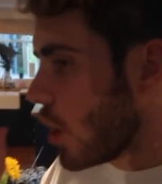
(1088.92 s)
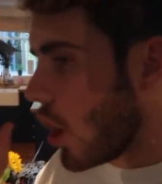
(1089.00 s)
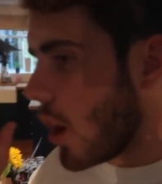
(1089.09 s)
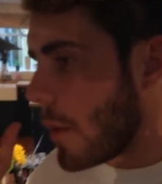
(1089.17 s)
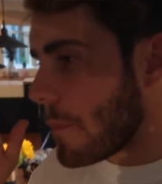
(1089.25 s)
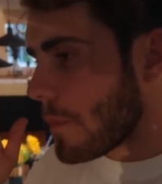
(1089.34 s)

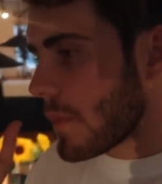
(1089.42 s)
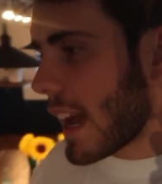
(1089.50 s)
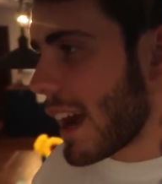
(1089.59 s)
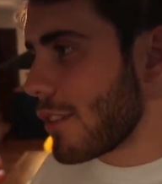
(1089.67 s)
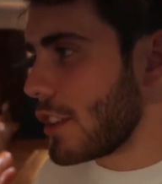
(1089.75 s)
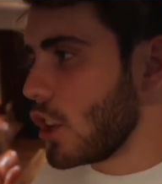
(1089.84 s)
not
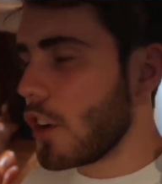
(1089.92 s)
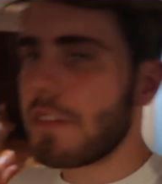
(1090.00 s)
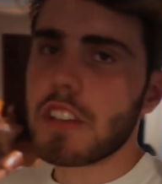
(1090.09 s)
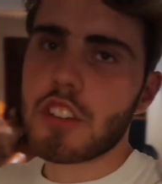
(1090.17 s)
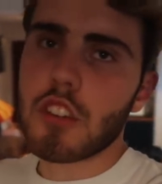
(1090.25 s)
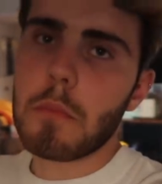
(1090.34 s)
how the
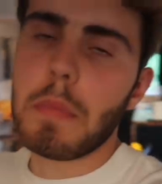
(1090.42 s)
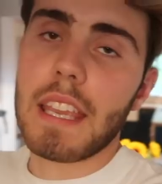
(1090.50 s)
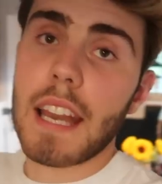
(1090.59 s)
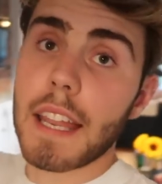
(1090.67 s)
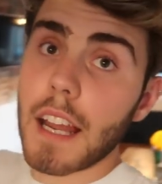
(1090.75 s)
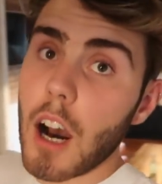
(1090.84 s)
office should
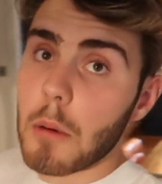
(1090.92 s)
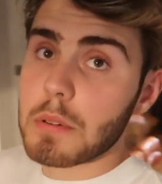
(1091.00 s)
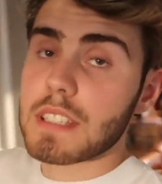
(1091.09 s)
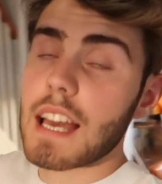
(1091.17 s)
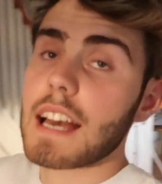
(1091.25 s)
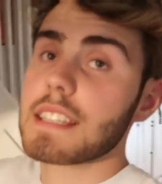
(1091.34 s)
be. And
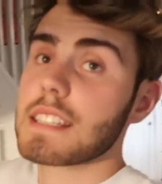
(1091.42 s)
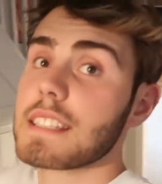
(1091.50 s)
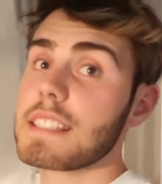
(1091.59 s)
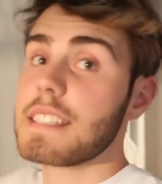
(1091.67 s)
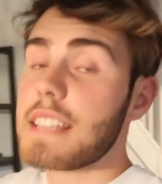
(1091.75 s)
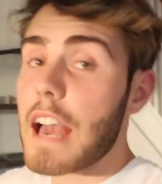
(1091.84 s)
upstairs is
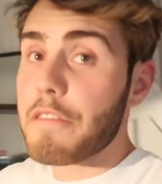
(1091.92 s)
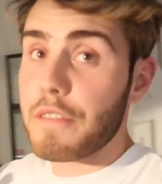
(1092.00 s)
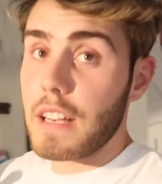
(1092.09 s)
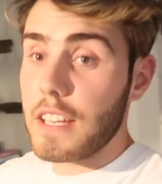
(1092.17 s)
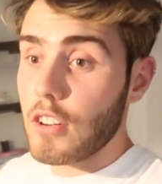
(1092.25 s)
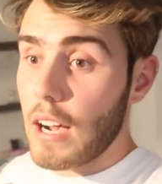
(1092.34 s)

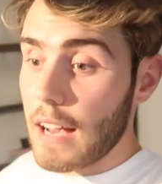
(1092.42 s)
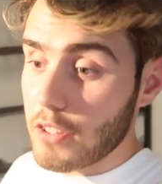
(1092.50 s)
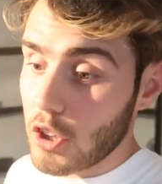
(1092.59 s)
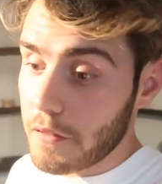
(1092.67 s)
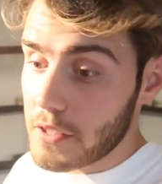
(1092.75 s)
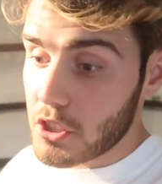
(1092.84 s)
definitely not how
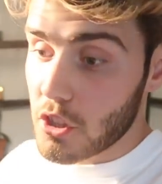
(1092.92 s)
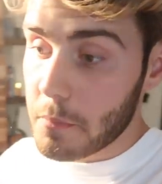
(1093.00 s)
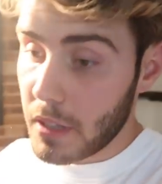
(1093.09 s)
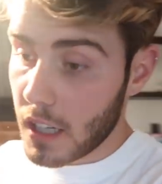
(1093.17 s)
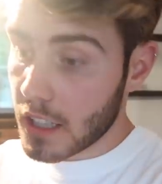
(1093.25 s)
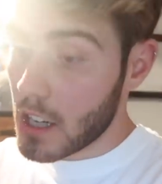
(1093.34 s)
the office should
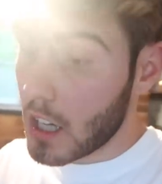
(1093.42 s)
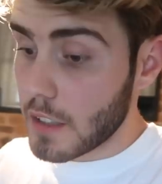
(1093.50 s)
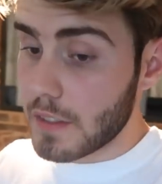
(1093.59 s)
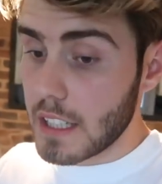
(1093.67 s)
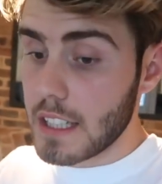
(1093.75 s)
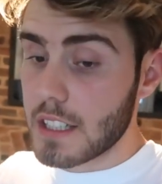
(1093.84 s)
be. I kind
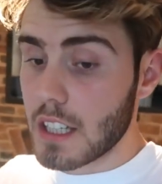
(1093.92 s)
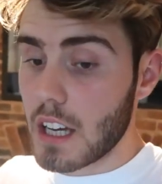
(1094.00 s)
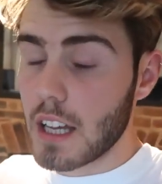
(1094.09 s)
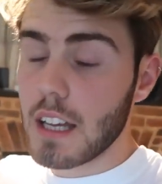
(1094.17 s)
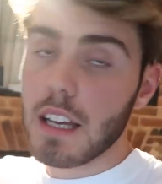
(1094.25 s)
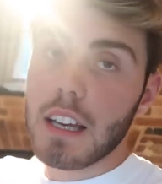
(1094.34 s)
of need to